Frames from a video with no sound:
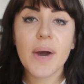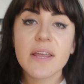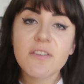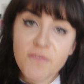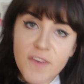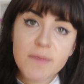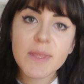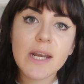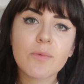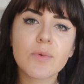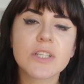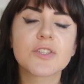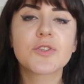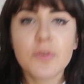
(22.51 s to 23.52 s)
But the film that I
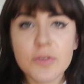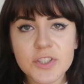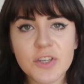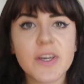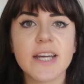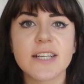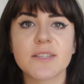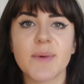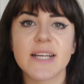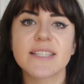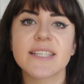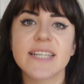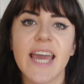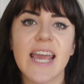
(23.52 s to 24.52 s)
wanted to talk to you guys
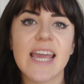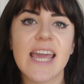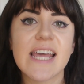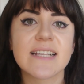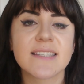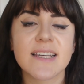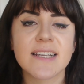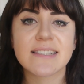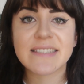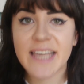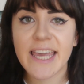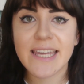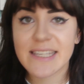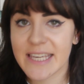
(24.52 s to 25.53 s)
about today is
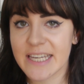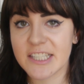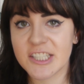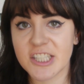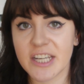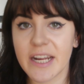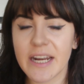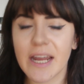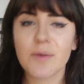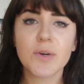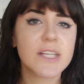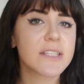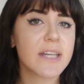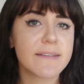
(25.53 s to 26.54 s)
Skate Kitchen, and I
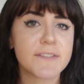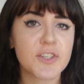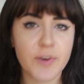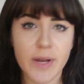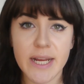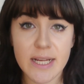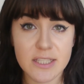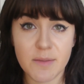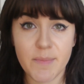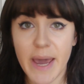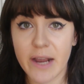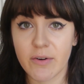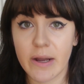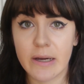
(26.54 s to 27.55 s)
want to dive straight into the
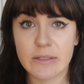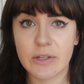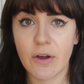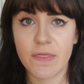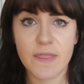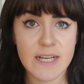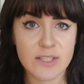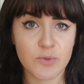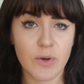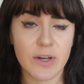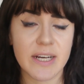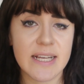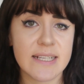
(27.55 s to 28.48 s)
background on this one.